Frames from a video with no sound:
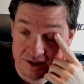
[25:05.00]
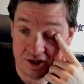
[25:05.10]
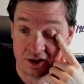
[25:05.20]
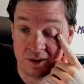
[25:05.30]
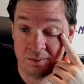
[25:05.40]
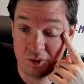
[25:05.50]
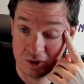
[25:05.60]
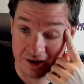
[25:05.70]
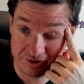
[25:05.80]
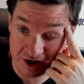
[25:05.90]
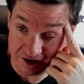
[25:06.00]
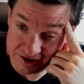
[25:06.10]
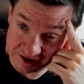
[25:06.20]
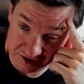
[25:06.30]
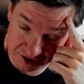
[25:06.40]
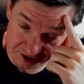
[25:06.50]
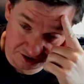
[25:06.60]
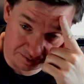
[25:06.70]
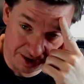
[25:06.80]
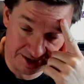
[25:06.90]
Juglum, you love cars, so you sure
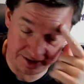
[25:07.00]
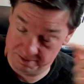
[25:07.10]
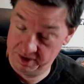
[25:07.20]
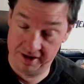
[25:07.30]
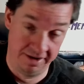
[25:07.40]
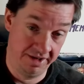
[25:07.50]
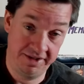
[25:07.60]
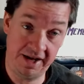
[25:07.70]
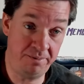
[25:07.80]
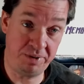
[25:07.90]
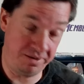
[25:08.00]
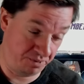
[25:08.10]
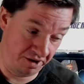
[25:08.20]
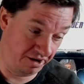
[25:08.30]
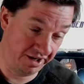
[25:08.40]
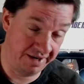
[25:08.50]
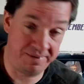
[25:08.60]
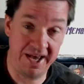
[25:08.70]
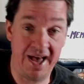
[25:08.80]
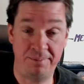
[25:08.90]
you'll buy some? Some people are going to be
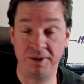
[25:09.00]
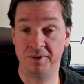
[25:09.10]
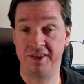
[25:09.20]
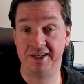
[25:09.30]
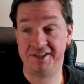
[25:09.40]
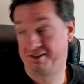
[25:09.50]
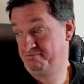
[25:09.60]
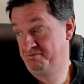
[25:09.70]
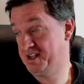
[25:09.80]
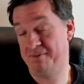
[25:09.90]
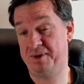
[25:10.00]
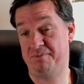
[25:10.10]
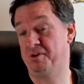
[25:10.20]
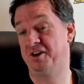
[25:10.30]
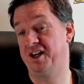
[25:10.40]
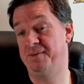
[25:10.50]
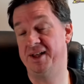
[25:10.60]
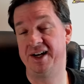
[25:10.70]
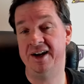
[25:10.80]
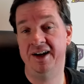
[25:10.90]
happy with this. Some people are going to be
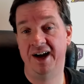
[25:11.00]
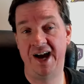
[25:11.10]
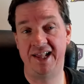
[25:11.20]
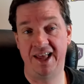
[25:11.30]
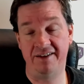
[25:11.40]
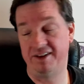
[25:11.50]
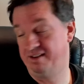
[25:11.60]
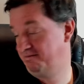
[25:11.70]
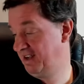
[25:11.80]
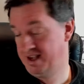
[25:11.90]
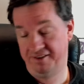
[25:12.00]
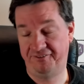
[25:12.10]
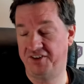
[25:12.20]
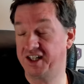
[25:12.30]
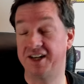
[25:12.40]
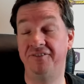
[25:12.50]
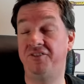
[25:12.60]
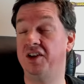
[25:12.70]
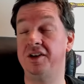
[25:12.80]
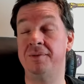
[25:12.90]
like, I love it. Fucking
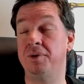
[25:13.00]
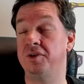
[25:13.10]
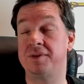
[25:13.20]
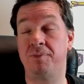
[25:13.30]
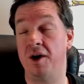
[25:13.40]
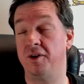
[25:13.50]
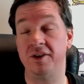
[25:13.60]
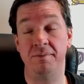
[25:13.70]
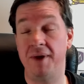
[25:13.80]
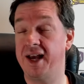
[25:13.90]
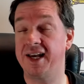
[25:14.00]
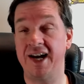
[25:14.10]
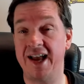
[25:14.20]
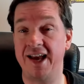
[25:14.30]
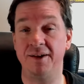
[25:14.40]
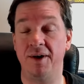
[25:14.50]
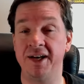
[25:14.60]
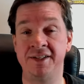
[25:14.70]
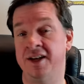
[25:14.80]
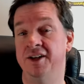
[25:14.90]
fill your boots, bro. They're making it
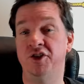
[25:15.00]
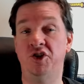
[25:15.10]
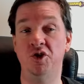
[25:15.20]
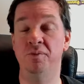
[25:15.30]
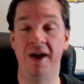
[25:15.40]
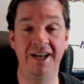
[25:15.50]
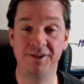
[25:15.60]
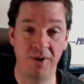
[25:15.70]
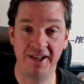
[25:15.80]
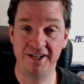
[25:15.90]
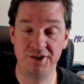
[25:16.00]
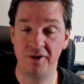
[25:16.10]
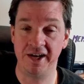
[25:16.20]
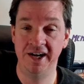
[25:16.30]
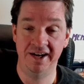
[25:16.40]
anyways, so you may as well enjoy it.